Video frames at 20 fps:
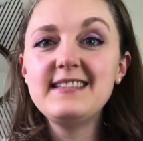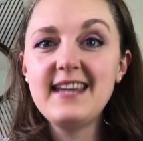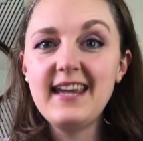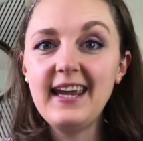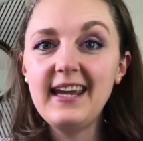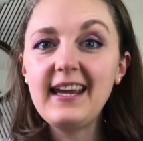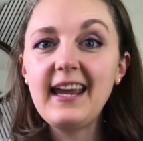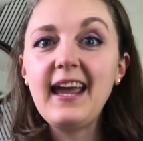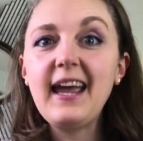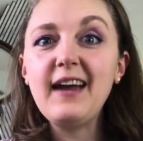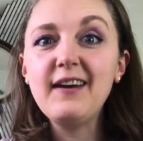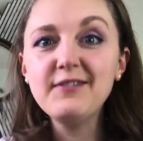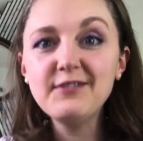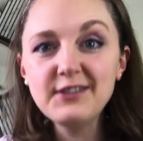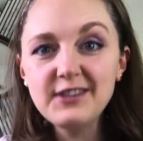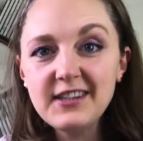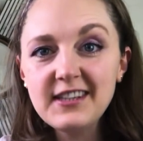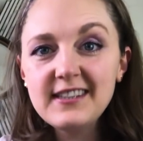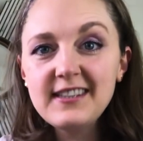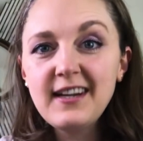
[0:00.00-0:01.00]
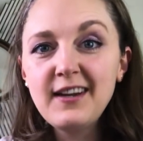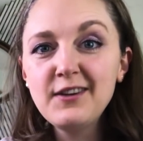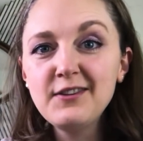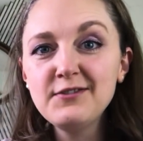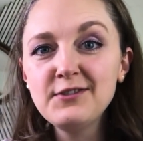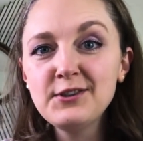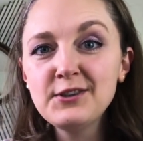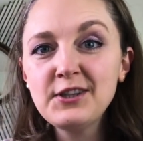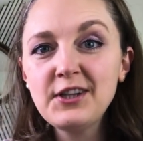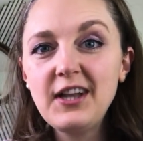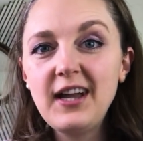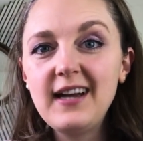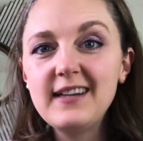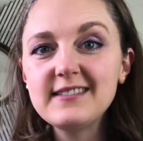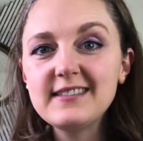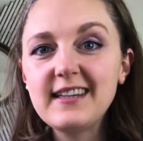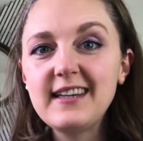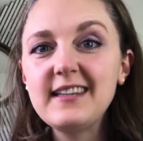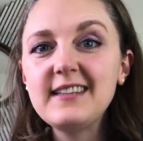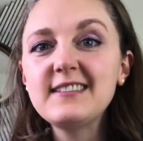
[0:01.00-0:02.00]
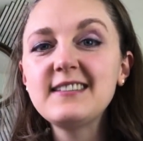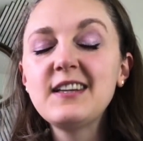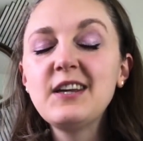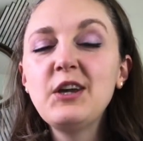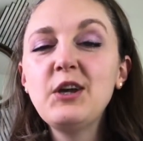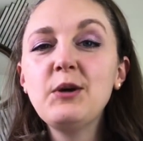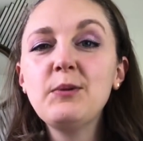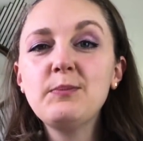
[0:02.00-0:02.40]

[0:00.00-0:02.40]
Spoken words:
Take everything out of your closet,